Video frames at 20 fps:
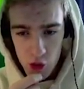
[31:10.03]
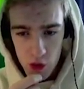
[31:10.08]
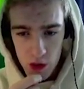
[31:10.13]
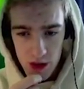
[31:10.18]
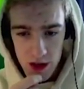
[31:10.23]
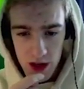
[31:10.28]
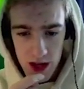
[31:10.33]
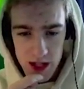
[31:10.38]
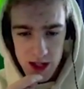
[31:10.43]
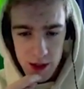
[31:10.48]

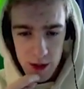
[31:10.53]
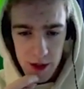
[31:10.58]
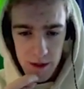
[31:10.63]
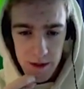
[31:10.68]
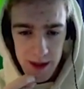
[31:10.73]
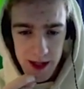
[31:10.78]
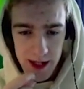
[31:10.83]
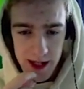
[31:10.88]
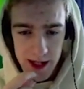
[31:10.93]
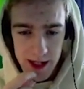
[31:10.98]
Nice wee
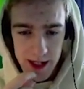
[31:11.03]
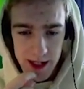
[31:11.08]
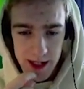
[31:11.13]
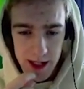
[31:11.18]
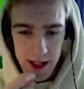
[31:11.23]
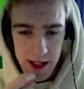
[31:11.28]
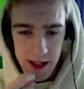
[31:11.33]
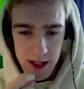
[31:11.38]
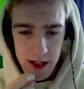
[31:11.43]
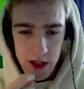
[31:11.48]
mega hit
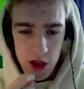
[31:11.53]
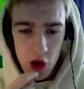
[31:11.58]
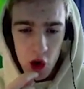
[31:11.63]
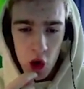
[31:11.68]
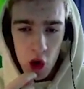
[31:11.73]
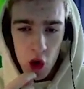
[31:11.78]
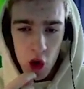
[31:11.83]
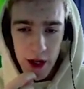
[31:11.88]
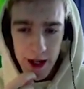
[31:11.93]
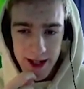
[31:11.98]
there.
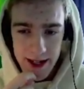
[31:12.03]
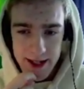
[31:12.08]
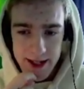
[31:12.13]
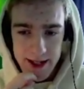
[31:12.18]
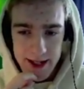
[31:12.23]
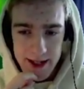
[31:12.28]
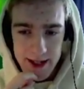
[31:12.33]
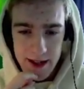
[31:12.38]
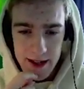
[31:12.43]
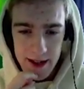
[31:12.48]

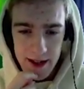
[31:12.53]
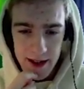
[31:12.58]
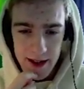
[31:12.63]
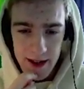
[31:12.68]
Nice!